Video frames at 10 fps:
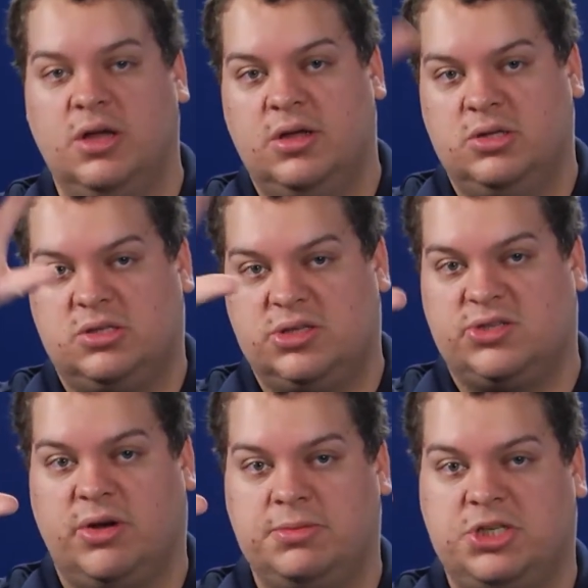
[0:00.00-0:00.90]

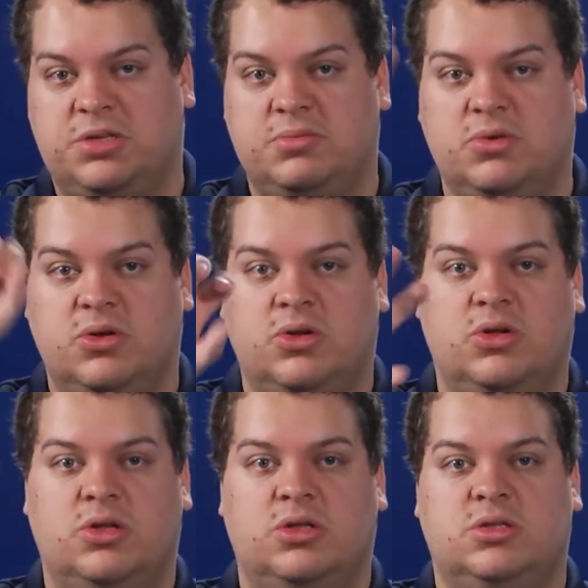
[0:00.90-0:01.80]
Subscription,
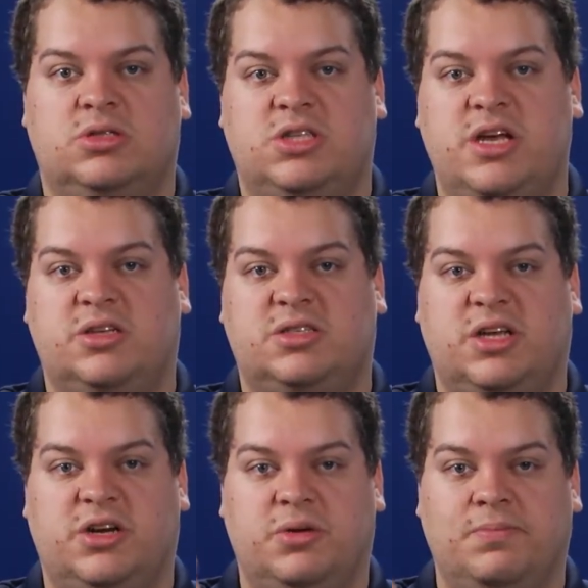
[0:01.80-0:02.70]
data
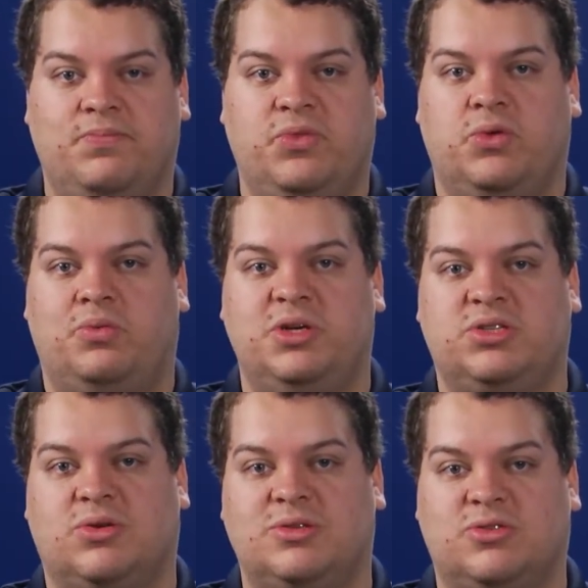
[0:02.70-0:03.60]
center,
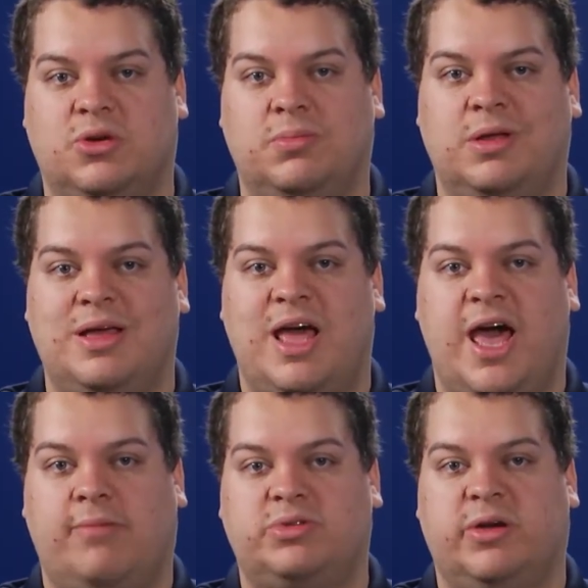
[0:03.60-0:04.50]
resource group,
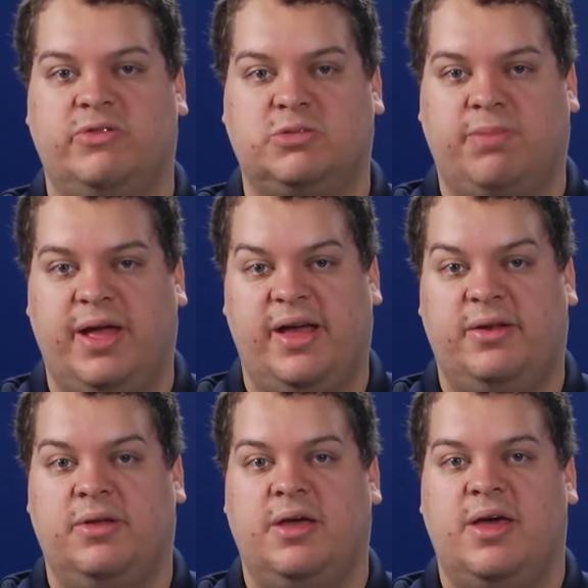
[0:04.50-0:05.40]
app service plan,
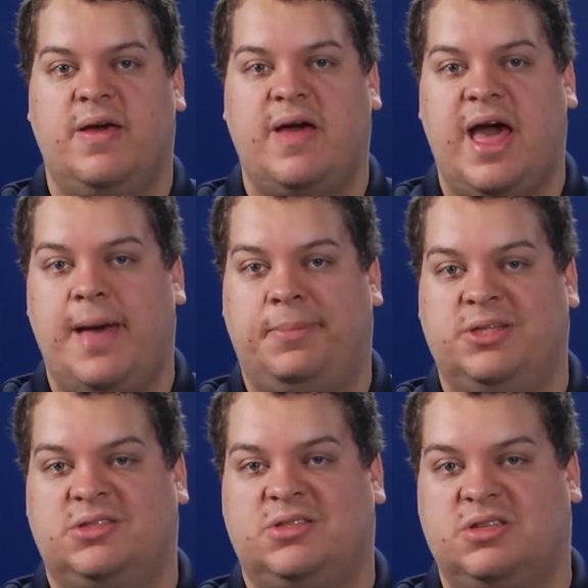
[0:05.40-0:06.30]
app
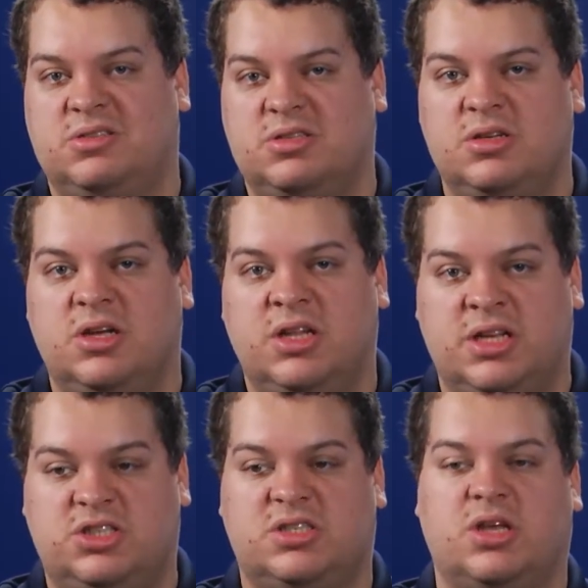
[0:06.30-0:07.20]
instance. And
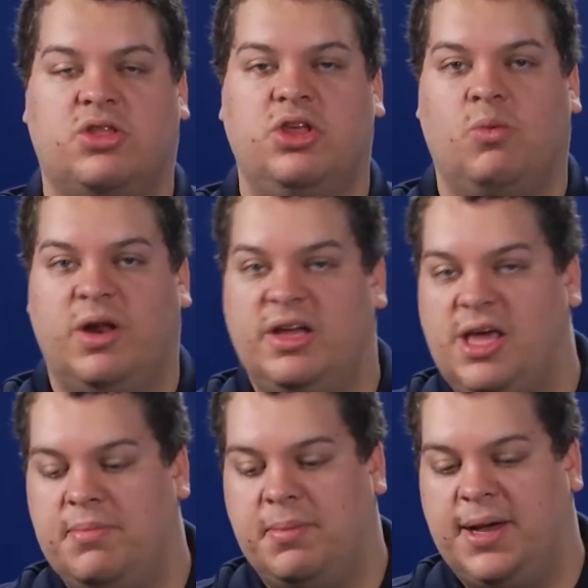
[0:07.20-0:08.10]
that's just something you want to
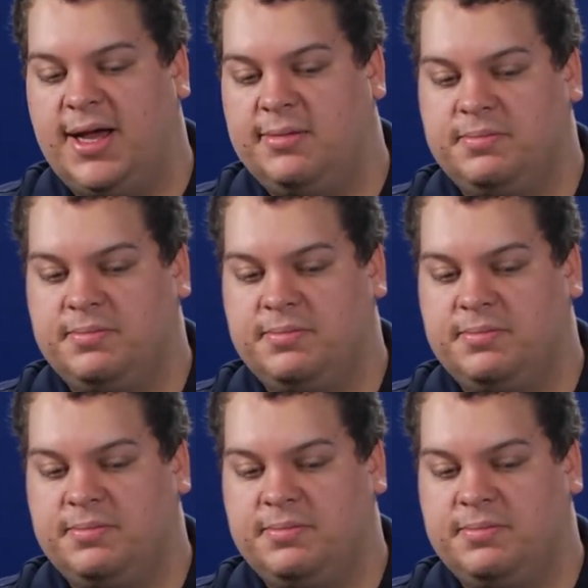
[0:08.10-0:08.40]
keep in mind.